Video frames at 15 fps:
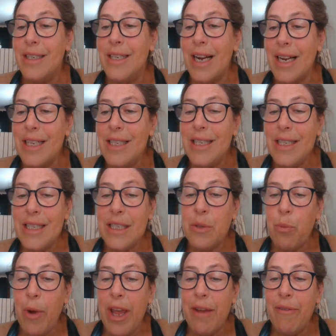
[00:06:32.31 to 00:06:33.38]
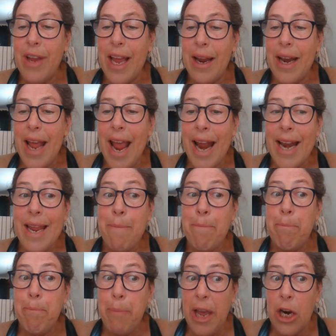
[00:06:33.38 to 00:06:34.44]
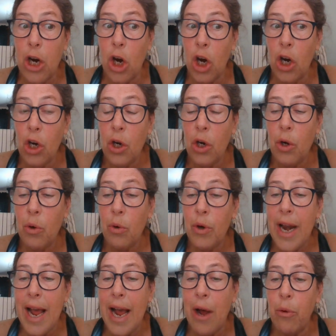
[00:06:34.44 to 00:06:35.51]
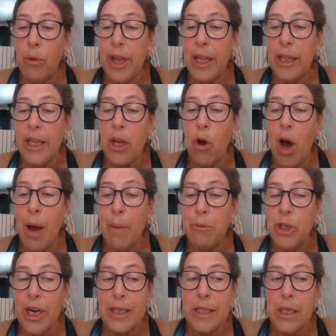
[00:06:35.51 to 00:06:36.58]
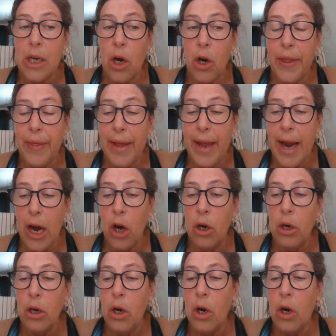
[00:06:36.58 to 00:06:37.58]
Does this wave get any bigger now that the objects are there?